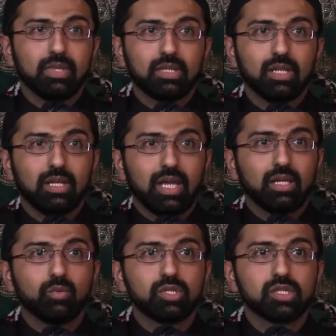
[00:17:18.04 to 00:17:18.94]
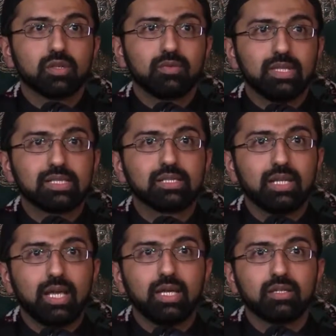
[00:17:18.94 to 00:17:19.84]
The languages of this
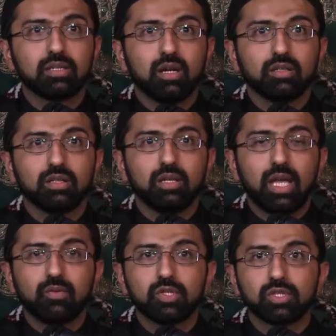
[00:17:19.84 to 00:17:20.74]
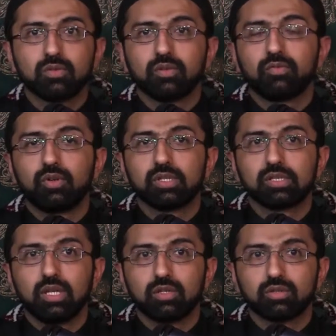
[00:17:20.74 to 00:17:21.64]
land are the languages of the
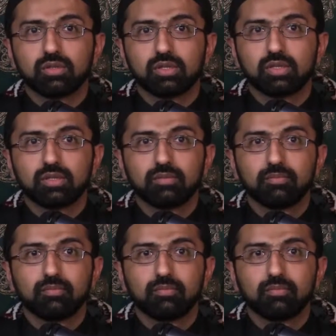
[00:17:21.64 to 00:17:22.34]
First Nations.